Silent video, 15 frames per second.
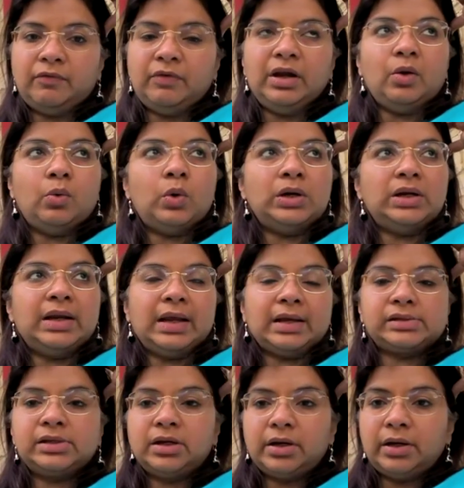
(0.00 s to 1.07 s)
definitely I want an
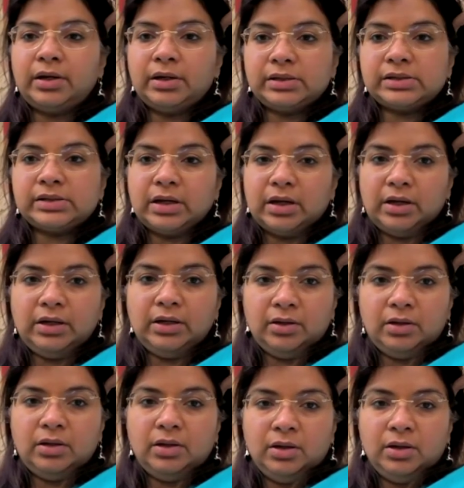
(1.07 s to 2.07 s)
accelerated start.